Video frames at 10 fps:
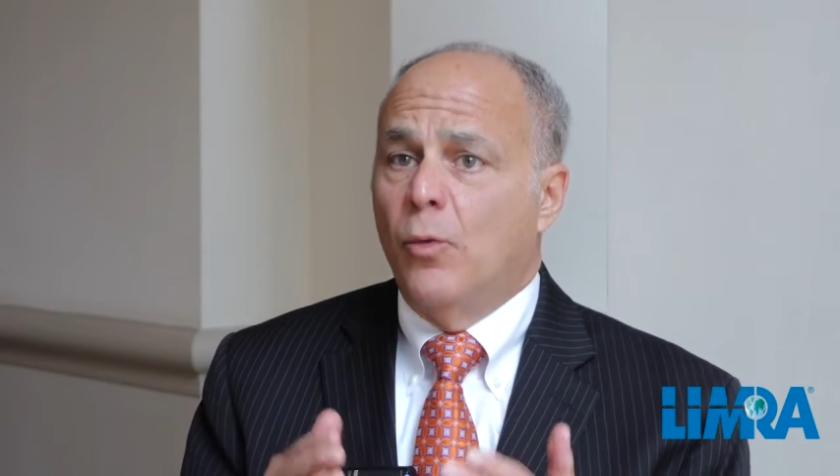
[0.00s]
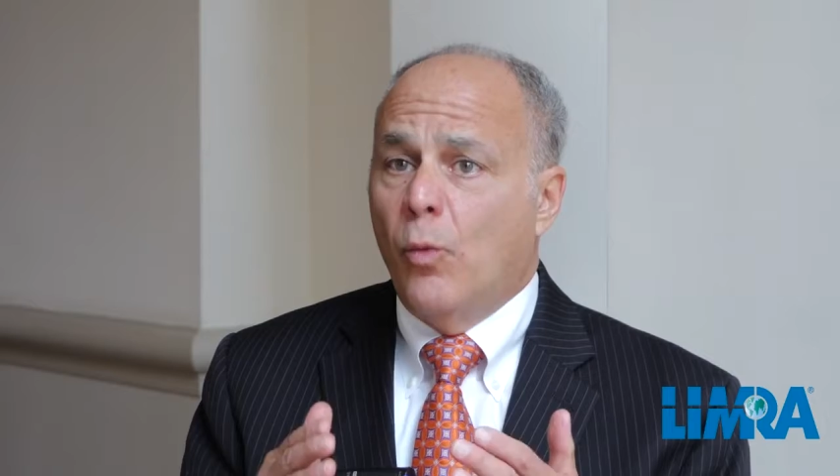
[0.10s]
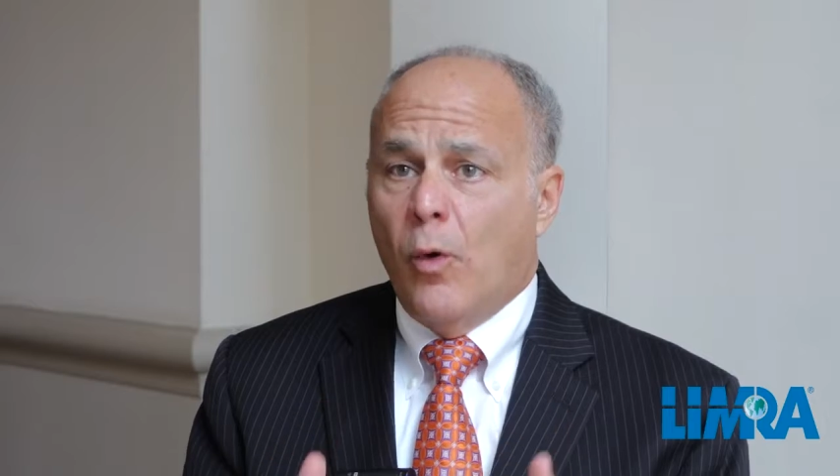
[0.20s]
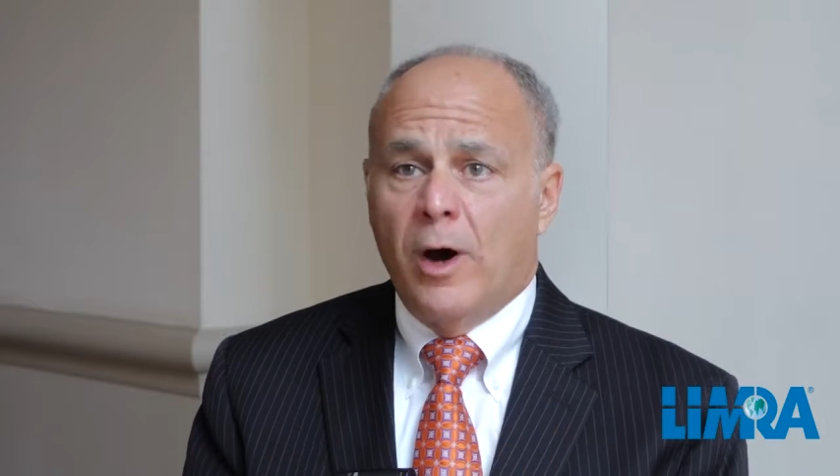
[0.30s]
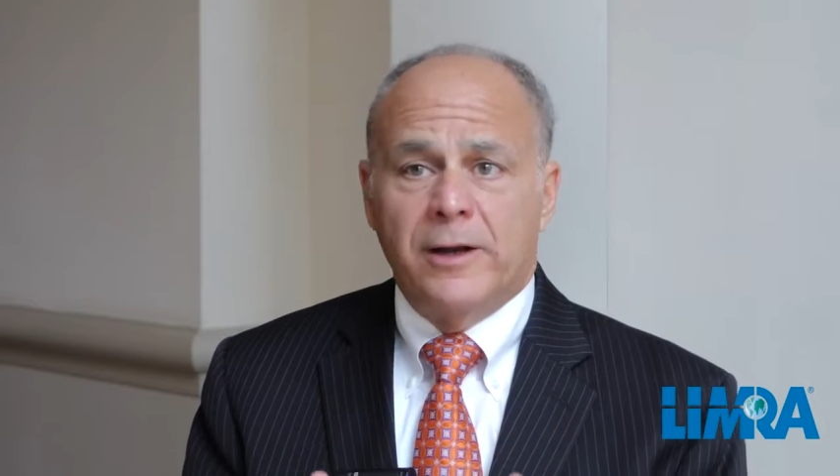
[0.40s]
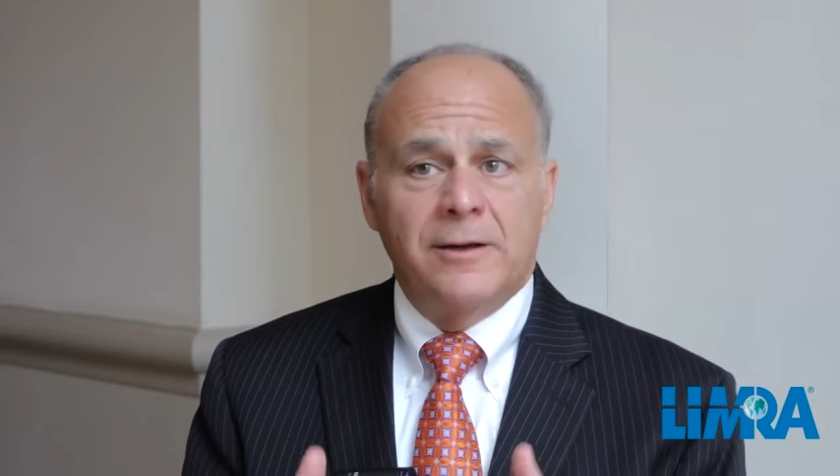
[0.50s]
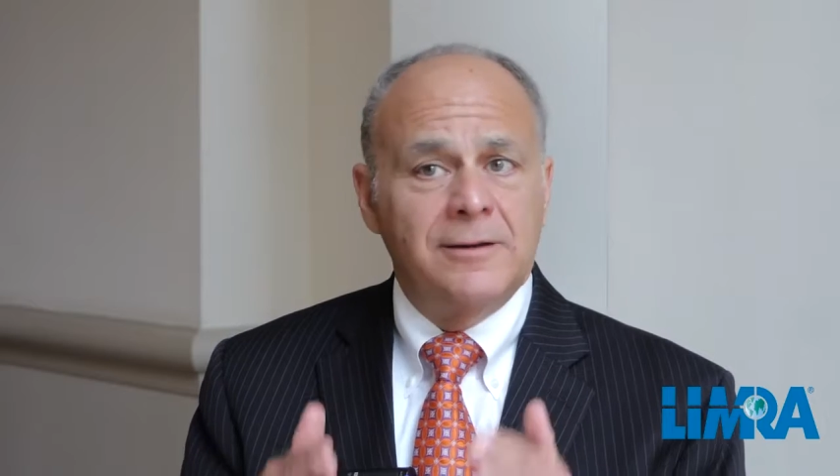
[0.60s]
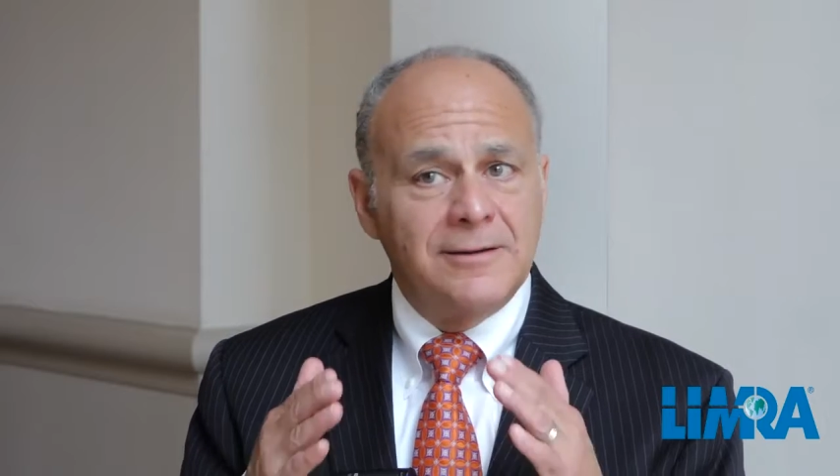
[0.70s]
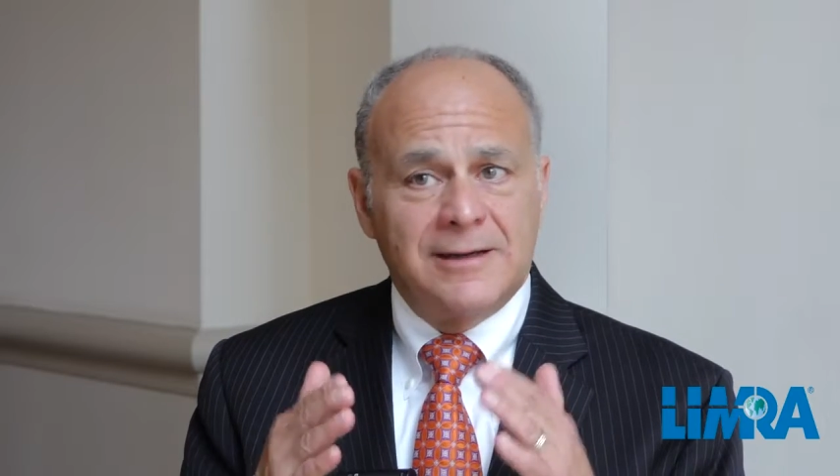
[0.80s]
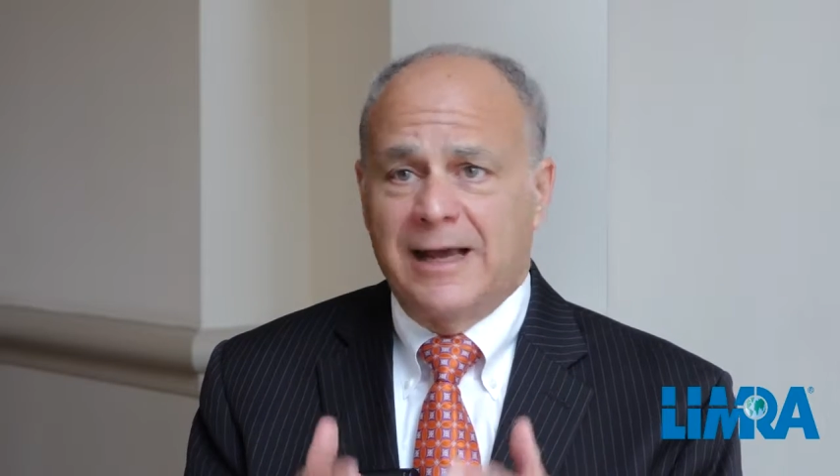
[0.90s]

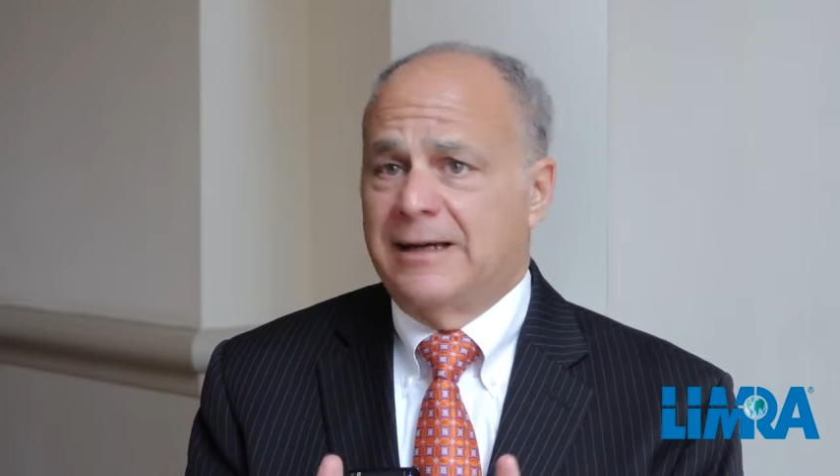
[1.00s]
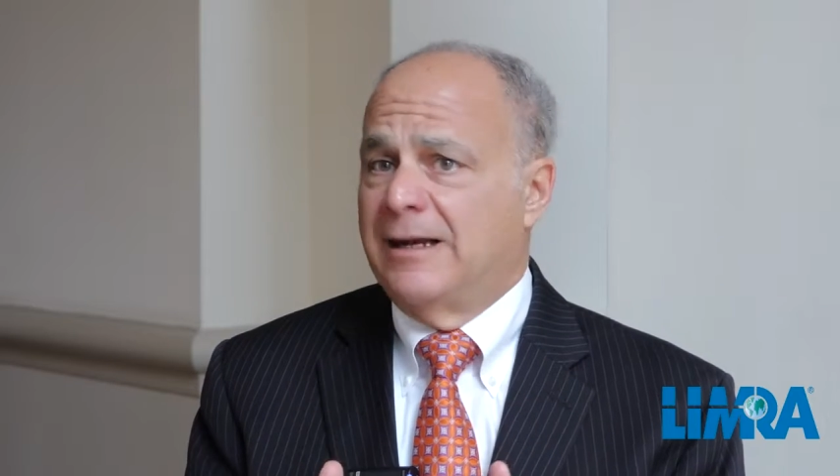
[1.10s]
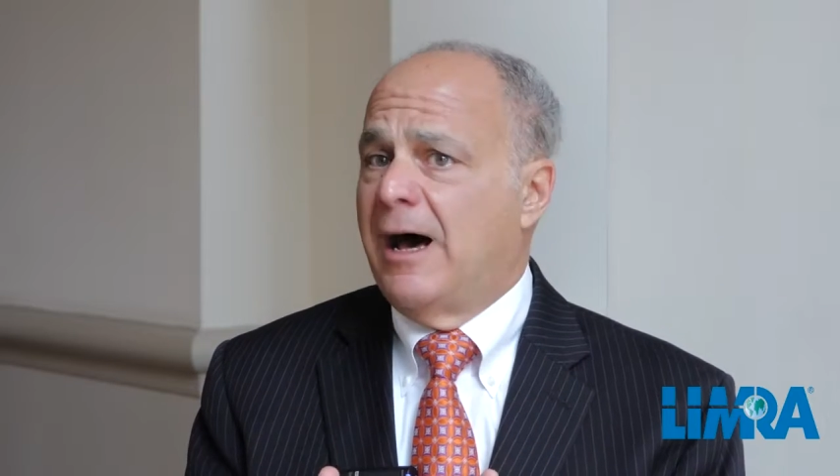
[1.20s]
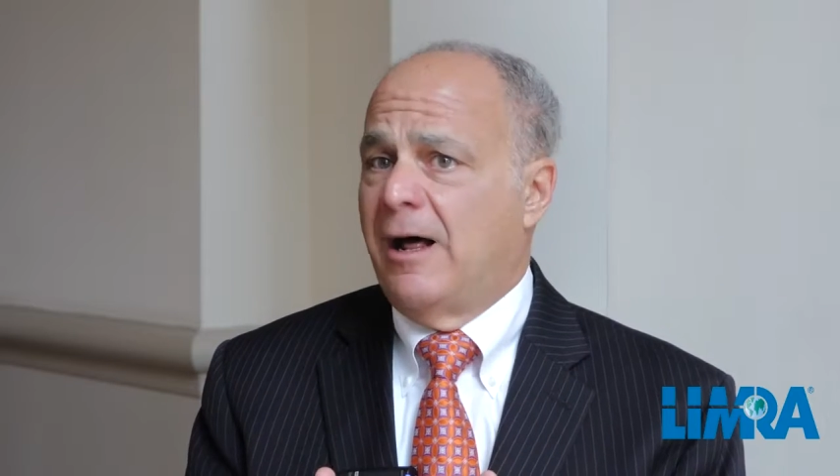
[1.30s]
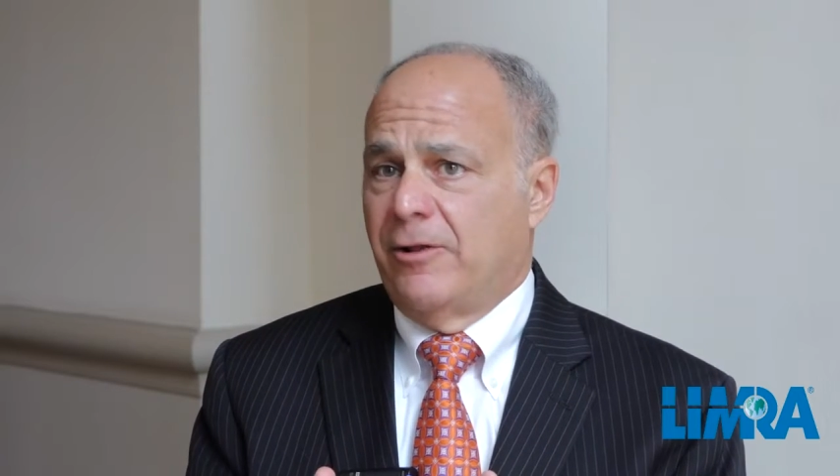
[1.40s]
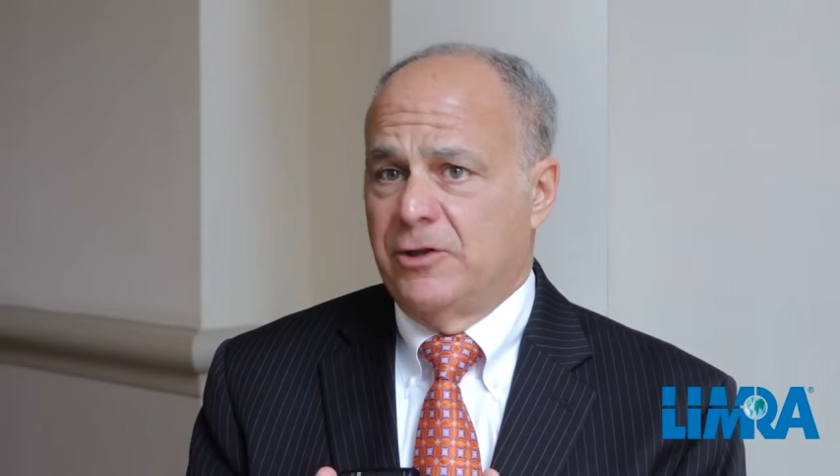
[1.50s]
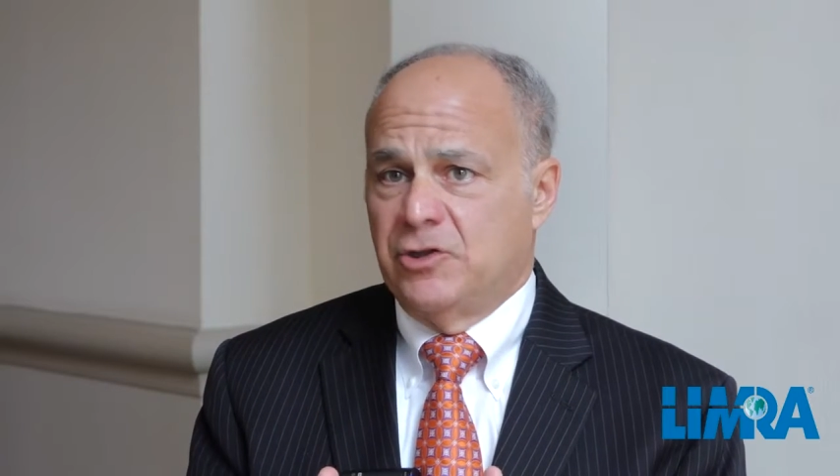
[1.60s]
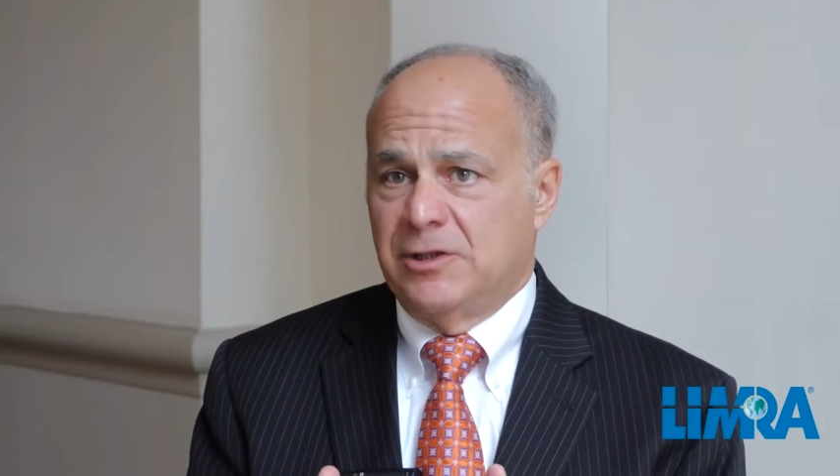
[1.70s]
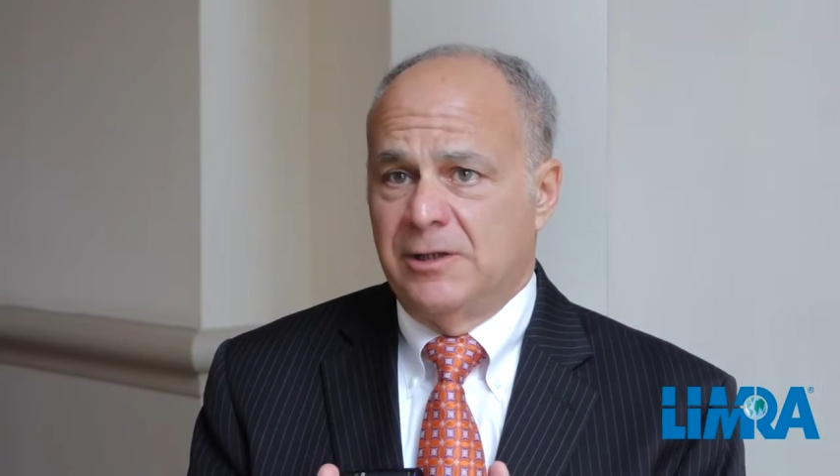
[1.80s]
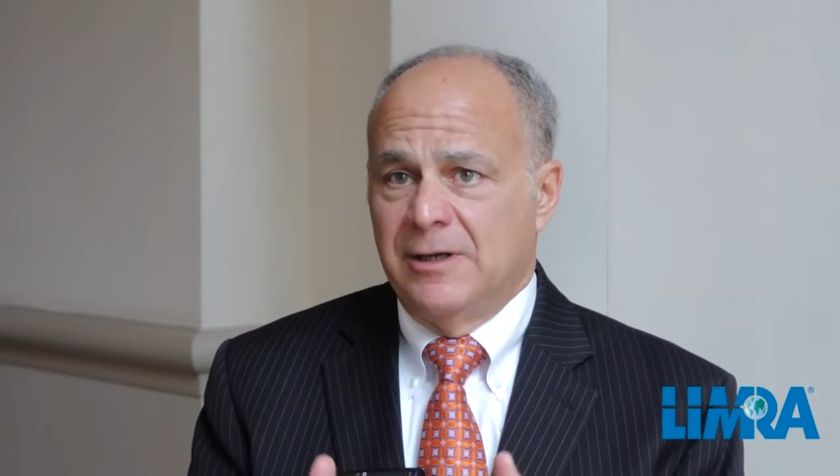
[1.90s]
One,
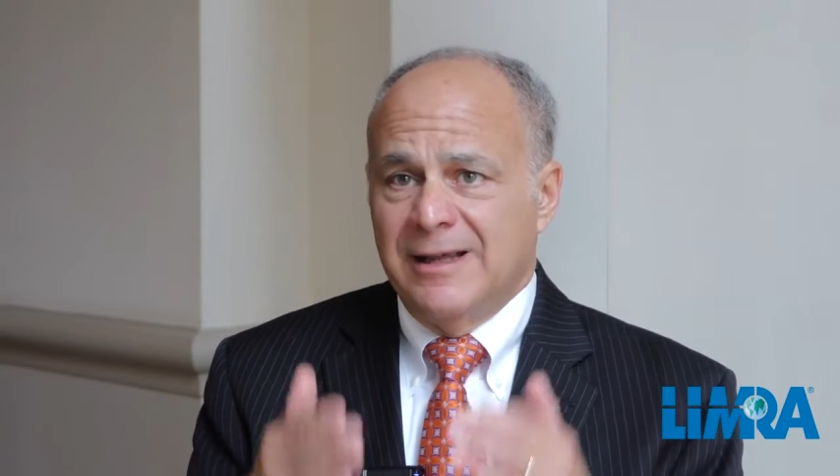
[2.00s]
technology.